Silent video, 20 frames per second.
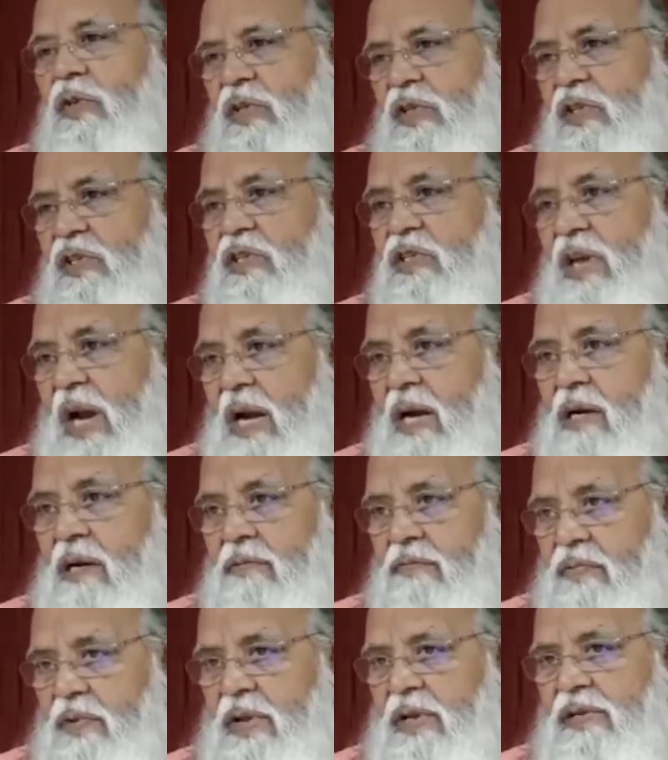this is
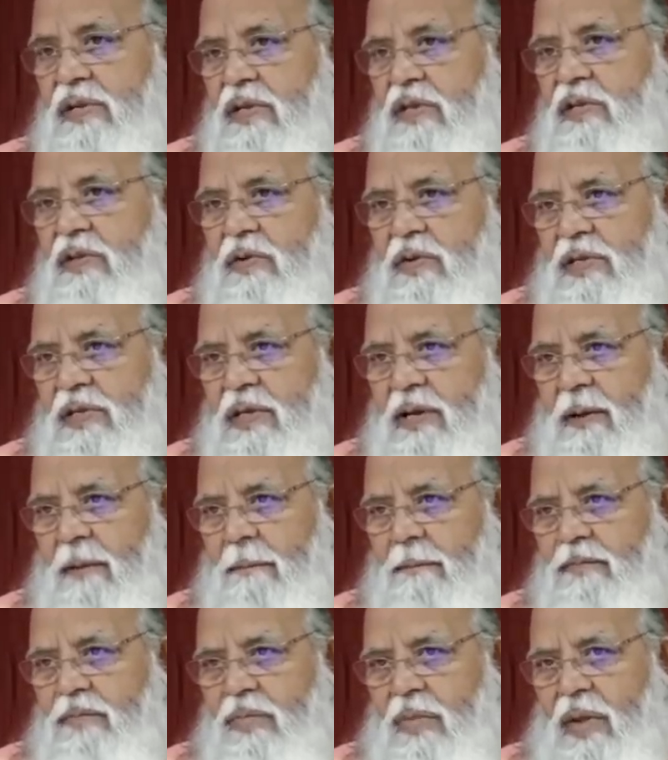standard phrase in USA.
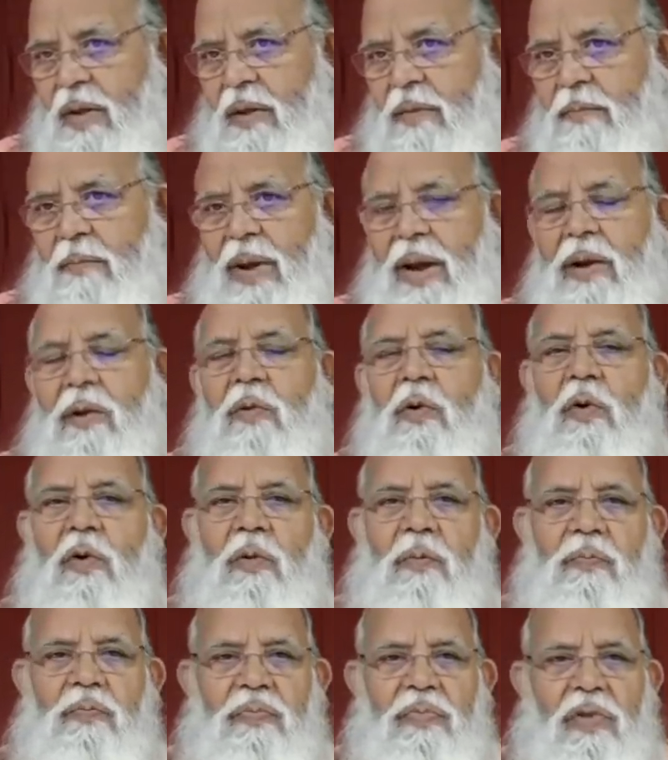Back
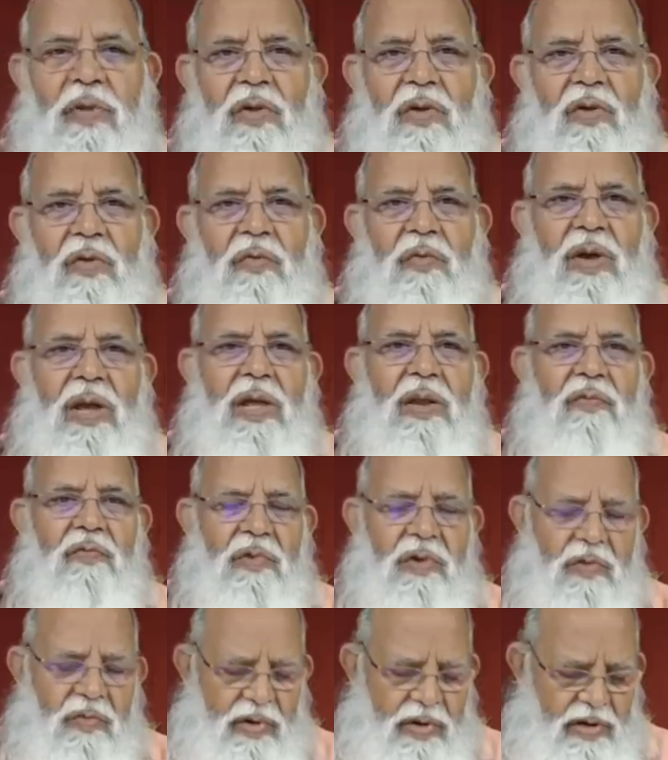home, when
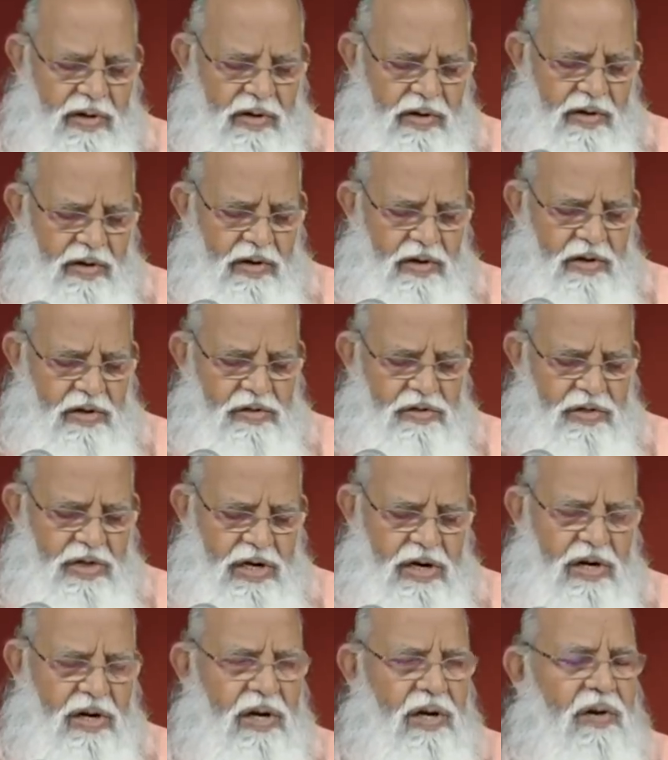we were
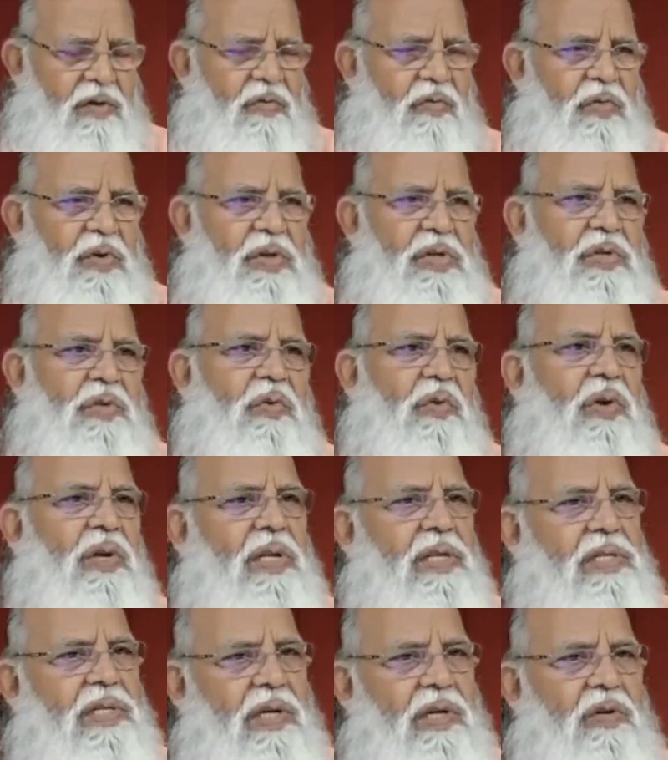children, we used to
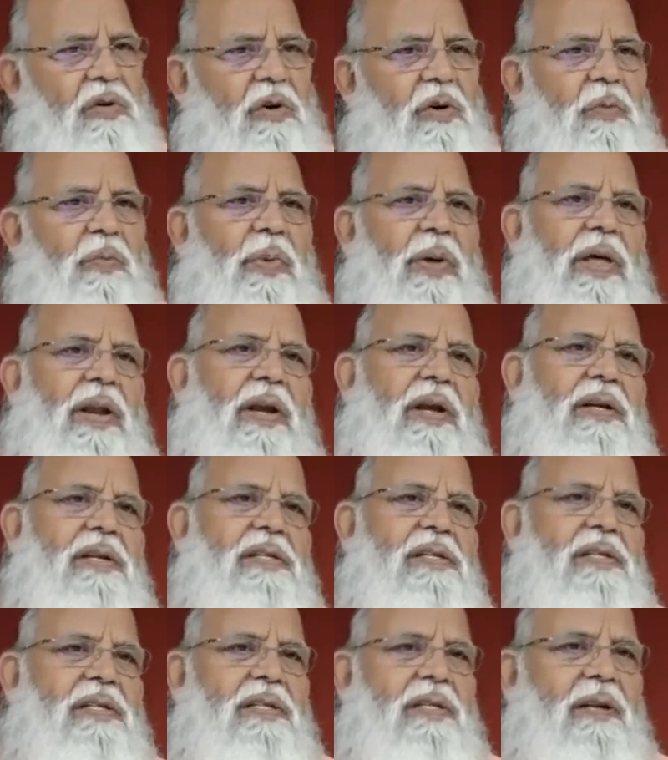listen to our
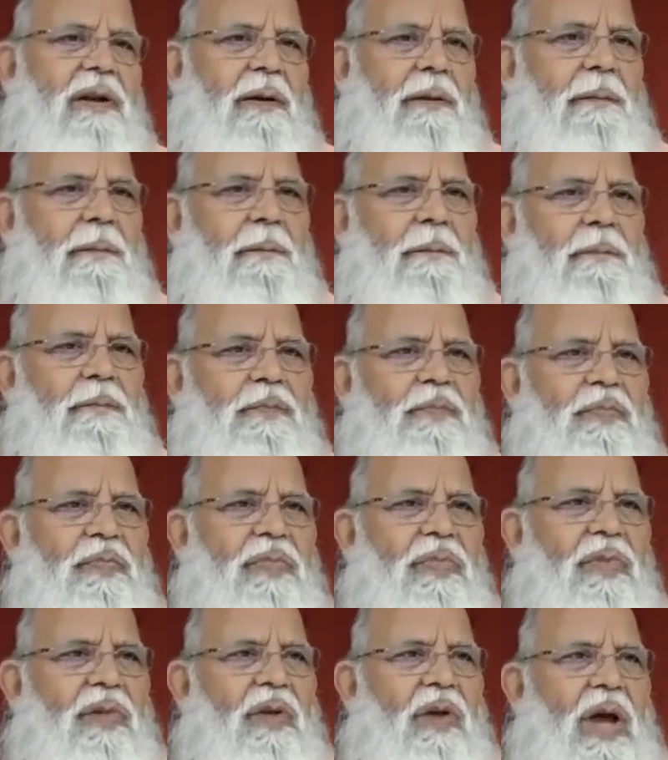parents.
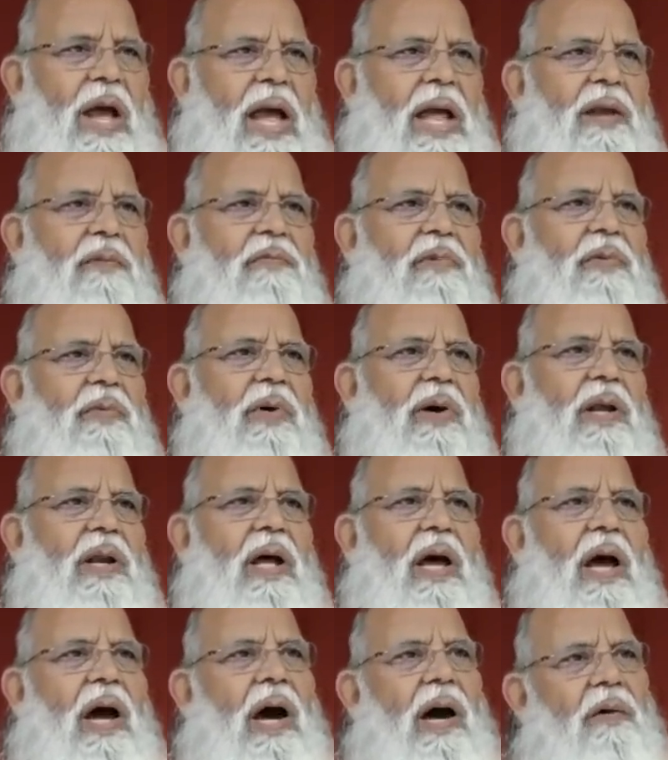And we
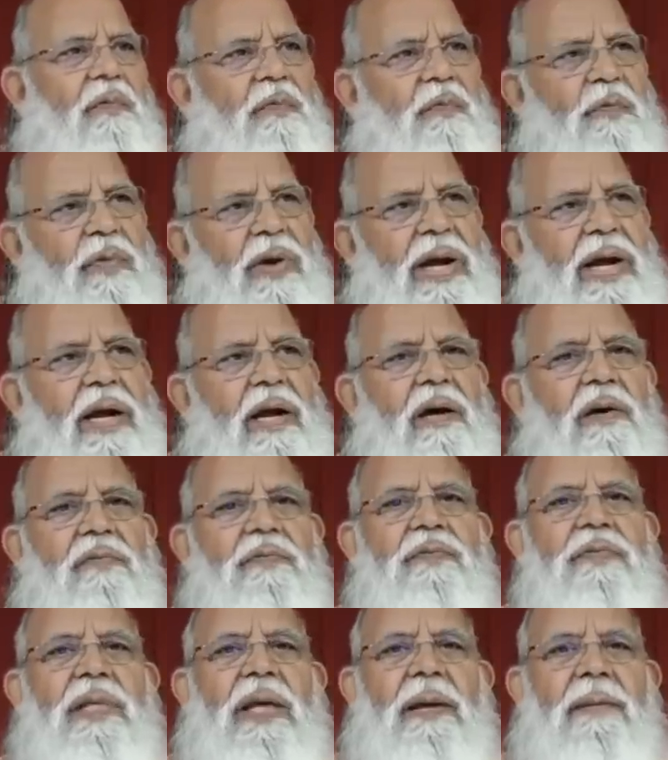were afraid
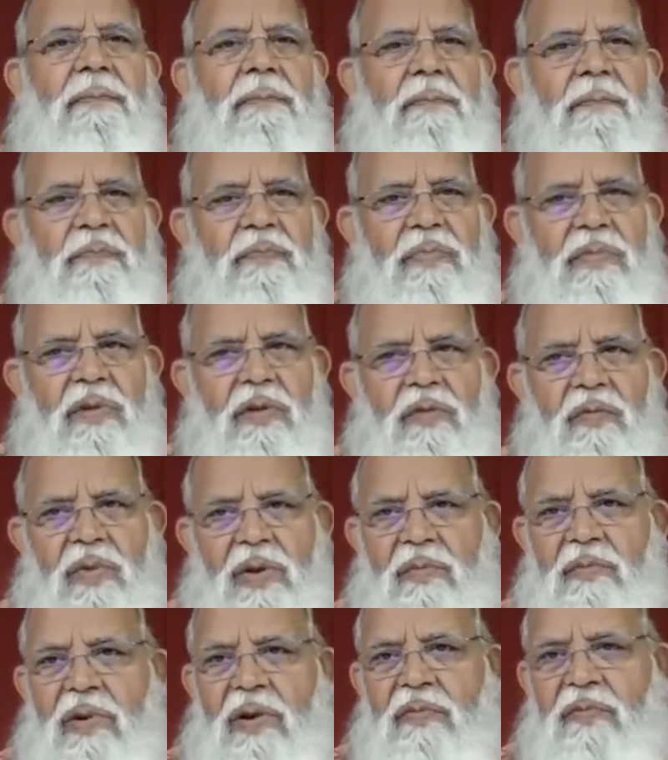of them.
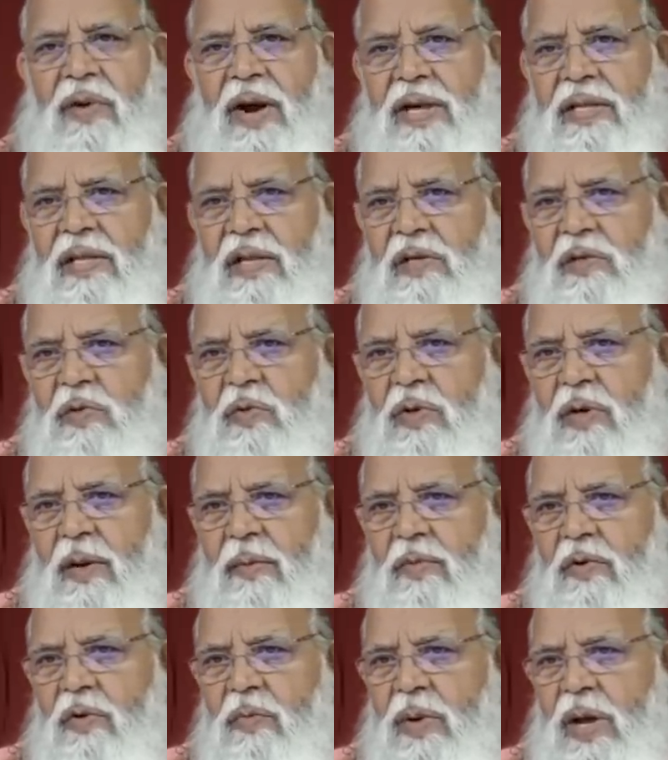When my father used to
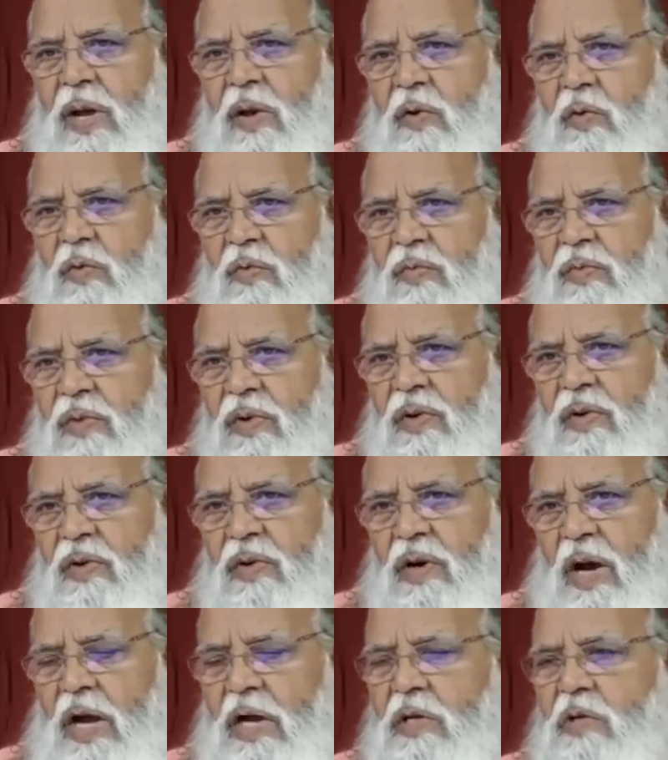come to my room,
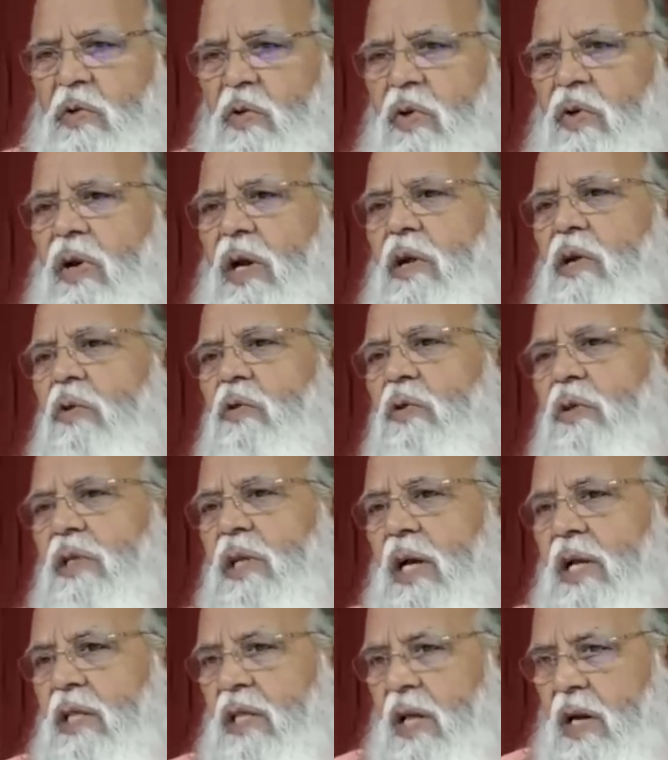I used to run to
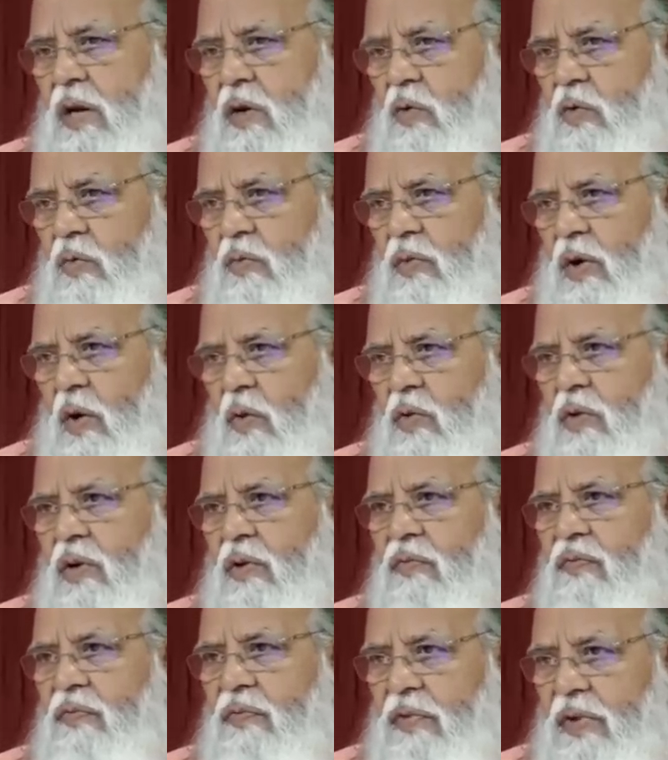the other room out
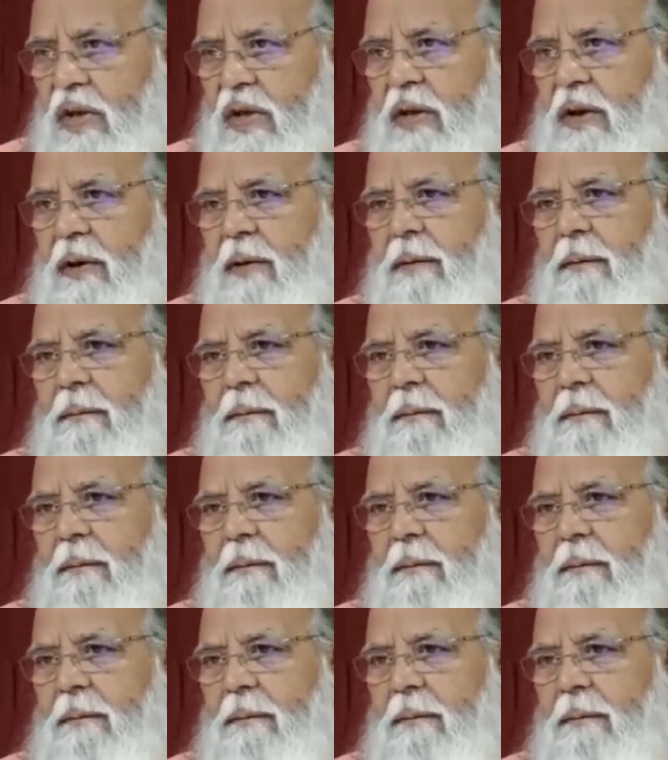of fear.